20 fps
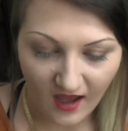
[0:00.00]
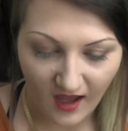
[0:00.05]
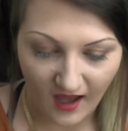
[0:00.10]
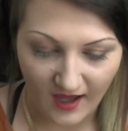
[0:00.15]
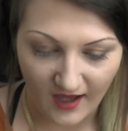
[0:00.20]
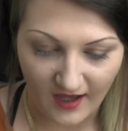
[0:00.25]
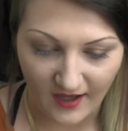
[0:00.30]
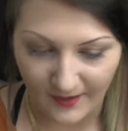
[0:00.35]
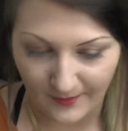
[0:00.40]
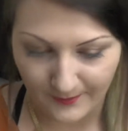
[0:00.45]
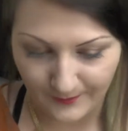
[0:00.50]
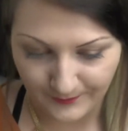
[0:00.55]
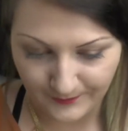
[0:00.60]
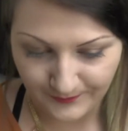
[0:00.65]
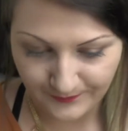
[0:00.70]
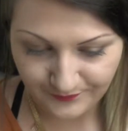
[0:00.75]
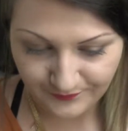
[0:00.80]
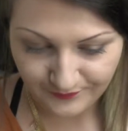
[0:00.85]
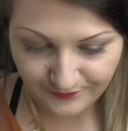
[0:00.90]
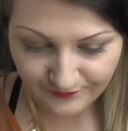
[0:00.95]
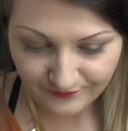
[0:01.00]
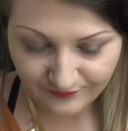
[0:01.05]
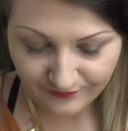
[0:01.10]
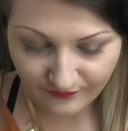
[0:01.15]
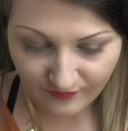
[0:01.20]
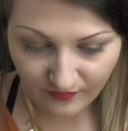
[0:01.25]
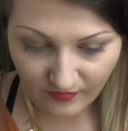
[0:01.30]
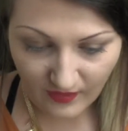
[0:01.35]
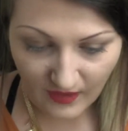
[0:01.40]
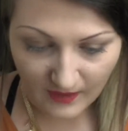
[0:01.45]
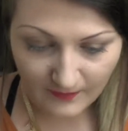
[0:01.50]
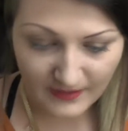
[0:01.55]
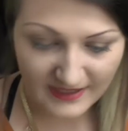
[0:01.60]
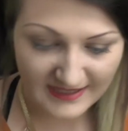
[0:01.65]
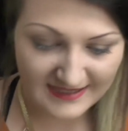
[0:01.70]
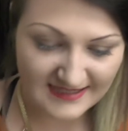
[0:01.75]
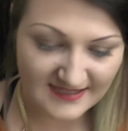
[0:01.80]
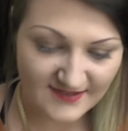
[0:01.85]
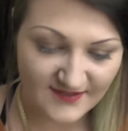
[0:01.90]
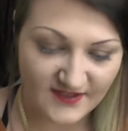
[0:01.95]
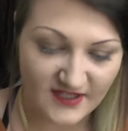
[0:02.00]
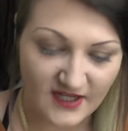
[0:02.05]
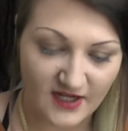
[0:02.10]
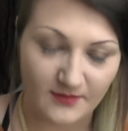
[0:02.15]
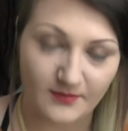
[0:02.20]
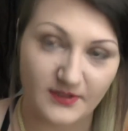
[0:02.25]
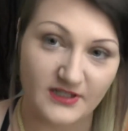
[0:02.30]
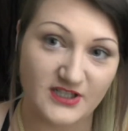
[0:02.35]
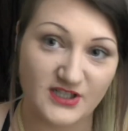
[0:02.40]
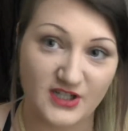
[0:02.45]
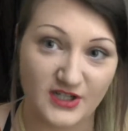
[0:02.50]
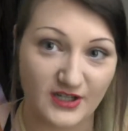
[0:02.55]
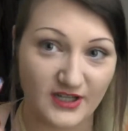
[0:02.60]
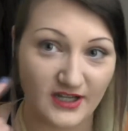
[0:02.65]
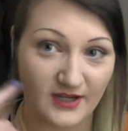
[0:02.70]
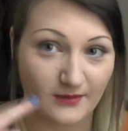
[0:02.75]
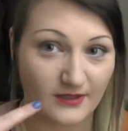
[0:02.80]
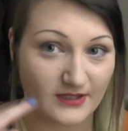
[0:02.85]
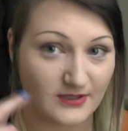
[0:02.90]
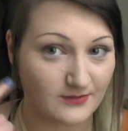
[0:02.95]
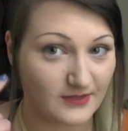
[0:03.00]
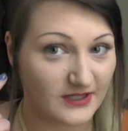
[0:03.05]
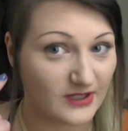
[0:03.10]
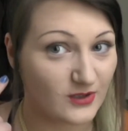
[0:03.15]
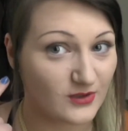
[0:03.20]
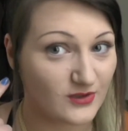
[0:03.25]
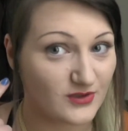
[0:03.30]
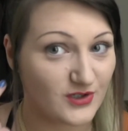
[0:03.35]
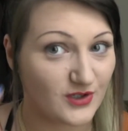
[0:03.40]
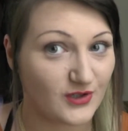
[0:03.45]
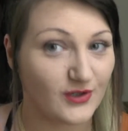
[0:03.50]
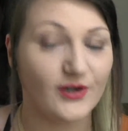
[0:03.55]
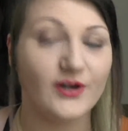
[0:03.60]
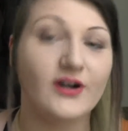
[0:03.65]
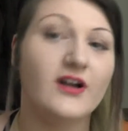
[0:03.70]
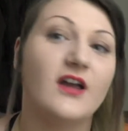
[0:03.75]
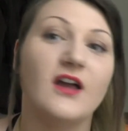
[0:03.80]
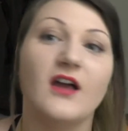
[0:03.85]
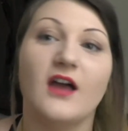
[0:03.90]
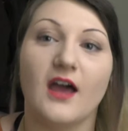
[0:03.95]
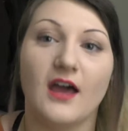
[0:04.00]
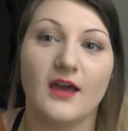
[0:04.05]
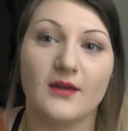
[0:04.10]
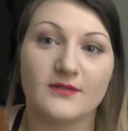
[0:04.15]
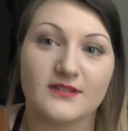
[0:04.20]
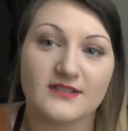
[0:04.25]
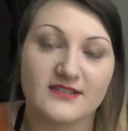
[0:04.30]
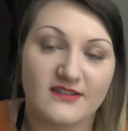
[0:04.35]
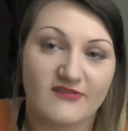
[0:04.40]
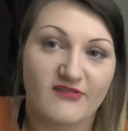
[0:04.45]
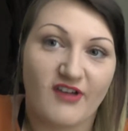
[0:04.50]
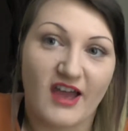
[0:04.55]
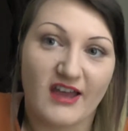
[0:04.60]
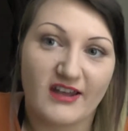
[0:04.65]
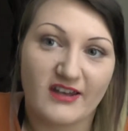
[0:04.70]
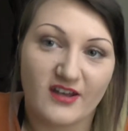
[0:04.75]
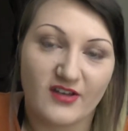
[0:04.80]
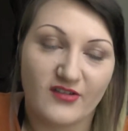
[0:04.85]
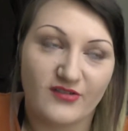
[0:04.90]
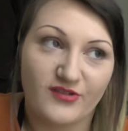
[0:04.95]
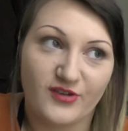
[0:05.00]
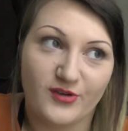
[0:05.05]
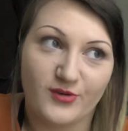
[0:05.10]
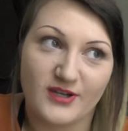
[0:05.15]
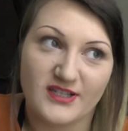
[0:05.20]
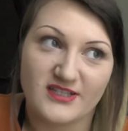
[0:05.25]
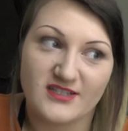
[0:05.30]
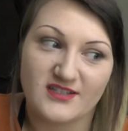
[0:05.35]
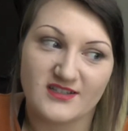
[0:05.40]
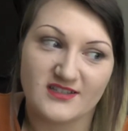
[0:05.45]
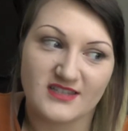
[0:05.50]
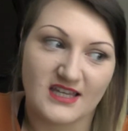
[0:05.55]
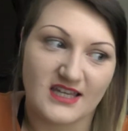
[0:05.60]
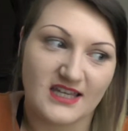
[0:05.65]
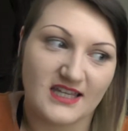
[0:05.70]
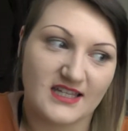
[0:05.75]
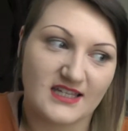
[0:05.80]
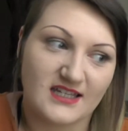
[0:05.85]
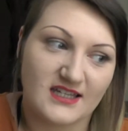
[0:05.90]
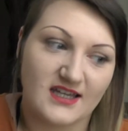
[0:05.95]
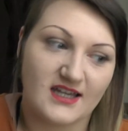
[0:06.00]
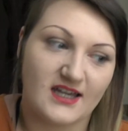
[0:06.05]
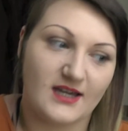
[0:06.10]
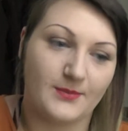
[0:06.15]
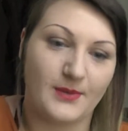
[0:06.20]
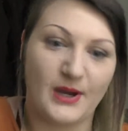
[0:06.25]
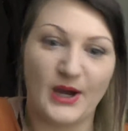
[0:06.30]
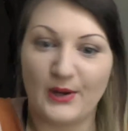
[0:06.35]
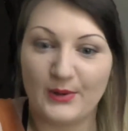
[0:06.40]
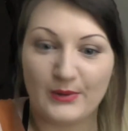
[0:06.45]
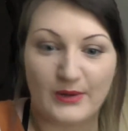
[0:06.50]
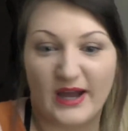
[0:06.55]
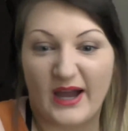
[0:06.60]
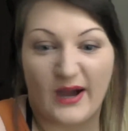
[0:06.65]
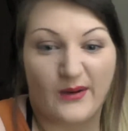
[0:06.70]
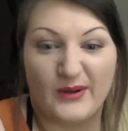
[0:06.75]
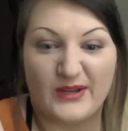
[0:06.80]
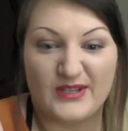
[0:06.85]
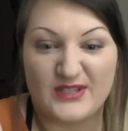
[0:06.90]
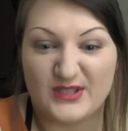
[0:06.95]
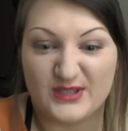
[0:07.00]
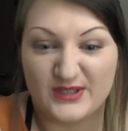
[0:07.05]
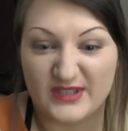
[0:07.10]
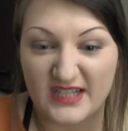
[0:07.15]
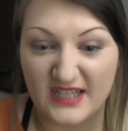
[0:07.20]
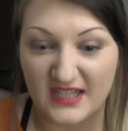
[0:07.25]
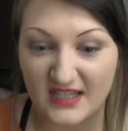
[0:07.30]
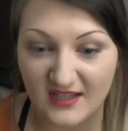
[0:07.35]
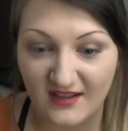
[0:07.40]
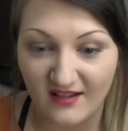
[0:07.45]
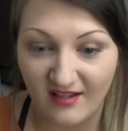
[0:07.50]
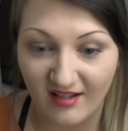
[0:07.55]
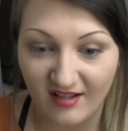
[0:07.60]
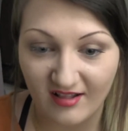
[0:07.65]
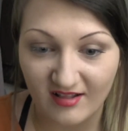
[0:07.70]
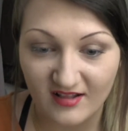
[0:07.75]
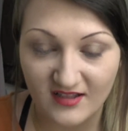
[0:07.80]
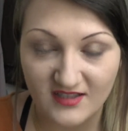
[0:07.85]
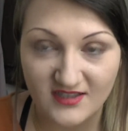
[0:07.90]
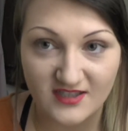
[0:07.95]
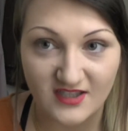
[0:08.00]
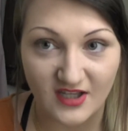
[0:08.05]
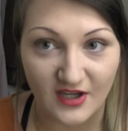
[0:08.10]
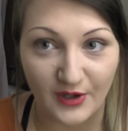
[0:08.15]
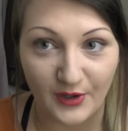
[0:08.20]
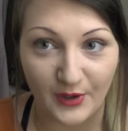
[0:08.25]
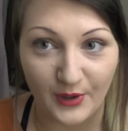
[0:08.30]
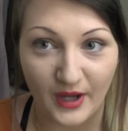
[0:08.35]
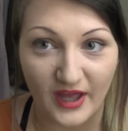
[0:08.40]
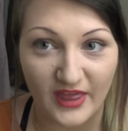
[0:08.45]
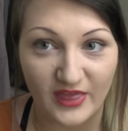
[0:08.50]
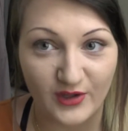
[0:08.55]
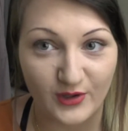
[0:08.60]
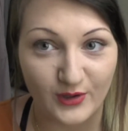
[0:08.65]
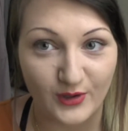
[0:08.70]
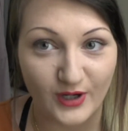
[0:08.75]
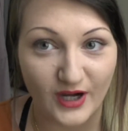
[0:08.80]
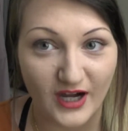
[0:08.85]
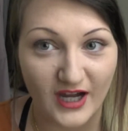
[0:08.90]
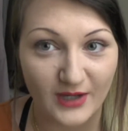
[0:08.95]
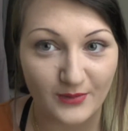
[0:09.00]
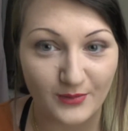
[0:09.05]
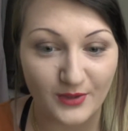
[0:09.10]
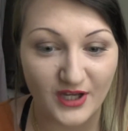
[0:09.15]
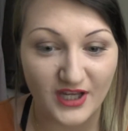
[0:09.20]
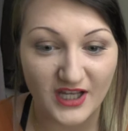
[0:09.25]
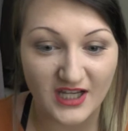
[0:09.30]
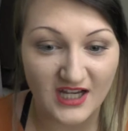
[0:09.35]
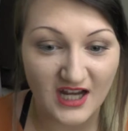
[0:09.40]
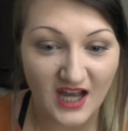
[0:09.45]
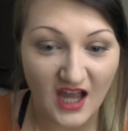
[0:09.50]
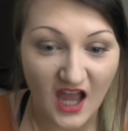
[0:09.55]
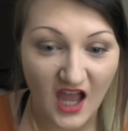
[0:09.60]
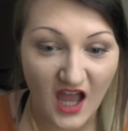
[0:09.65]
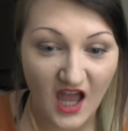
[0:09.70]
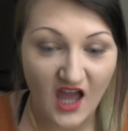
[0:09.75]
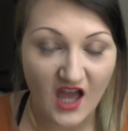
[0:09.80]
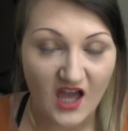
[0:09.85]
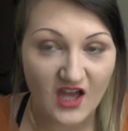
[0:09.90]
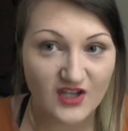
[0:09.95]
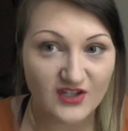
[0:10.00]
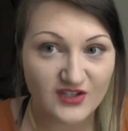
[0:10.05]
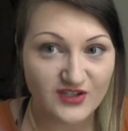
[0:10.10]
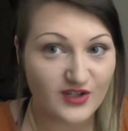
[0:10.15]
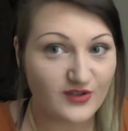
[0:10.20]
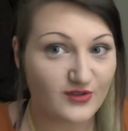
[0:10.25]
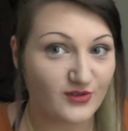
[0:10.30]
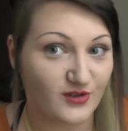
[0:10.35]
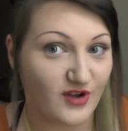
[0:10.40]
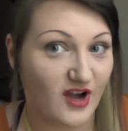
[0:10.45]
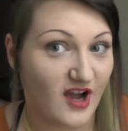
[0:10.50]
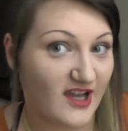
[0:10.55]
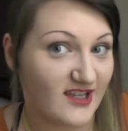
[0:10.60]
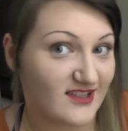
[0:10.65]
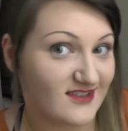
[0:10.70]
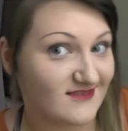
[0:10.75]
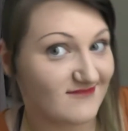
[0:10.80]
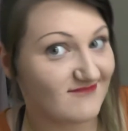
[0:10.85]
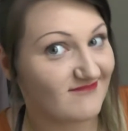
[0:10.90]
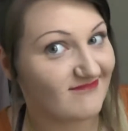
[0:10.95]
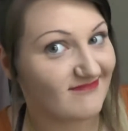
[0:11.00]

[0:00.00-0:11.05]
But in this video I'm going to show you how I do my contour because I've had a few questions like about how I do it, so I thought I would show you guys.